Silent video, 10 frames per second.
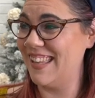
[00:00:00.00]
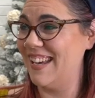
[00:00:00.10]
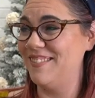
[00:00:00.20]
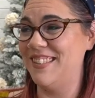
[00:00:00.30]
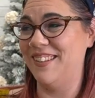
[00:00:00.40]

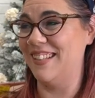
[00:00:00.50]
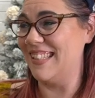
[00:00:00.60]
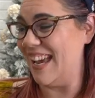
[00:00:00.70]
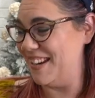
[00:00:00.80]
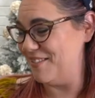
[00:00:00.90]
I'm so
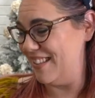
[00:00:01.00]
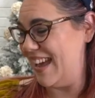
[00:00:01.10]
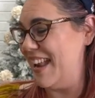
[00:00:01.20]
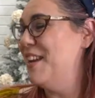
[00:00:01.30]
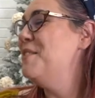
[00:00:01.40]
excited about
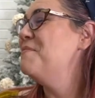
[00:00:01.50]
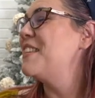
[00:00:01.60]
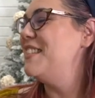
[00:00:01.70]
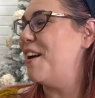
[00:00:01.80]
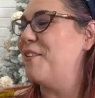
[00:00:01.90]
that.
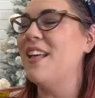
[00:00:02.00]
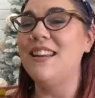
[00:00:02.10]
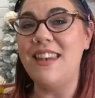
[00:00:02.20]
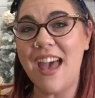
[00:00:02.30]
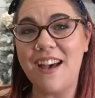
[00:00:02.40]
So
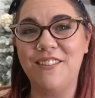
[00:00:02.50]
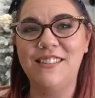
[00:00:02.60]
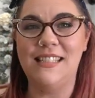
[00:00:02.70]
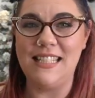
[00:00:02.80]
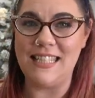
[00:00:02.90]
now
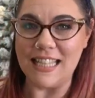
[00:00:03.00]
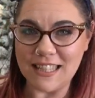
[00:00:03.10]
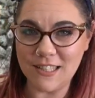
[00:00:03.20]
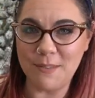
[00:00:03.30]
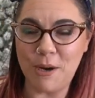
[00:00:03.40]
let's take
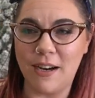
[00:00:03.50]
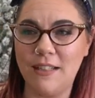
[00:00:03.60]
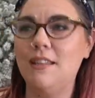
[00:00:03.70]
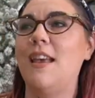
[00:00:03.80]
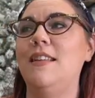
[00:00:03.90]
this
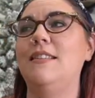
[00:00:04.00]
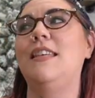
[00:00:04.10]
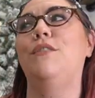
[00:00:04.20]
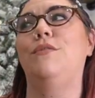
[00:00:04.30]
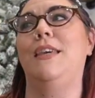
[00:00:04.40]
apart and see
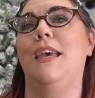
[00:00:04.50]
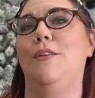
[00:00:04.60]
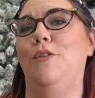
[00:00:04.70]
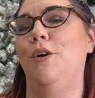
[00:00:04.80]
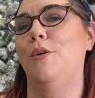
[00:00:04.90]
if we can